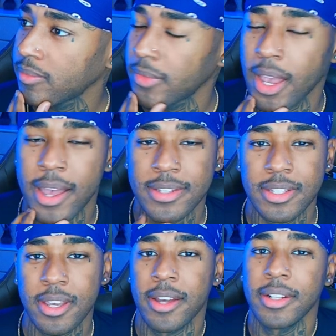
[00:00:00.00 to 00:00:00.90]
I'll see
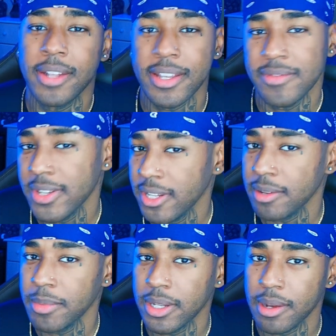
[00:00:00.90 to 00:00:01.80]
you on the next video,
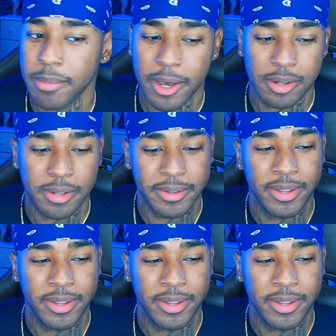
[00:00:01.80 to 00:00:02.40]
man. I'm out.